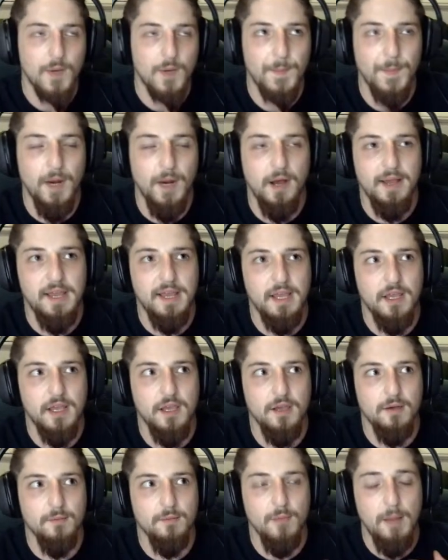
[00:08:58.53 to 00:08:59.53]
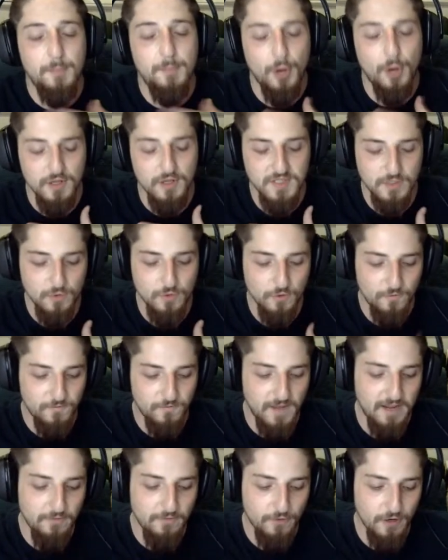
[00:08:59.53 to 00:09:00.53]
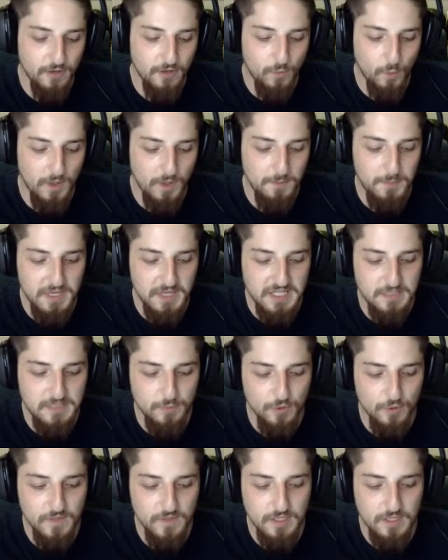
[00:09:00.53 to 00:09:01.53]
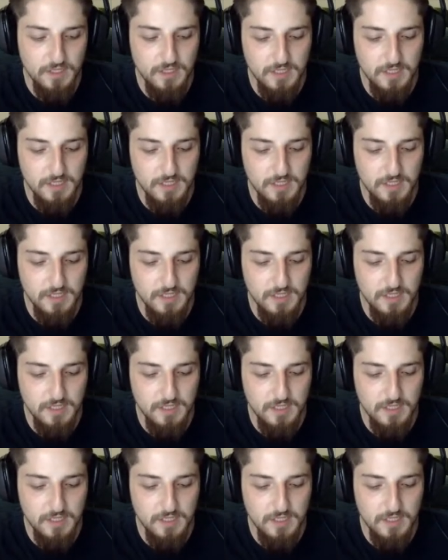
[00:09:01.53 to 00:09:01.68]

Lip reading: My personal favorite One Piece movie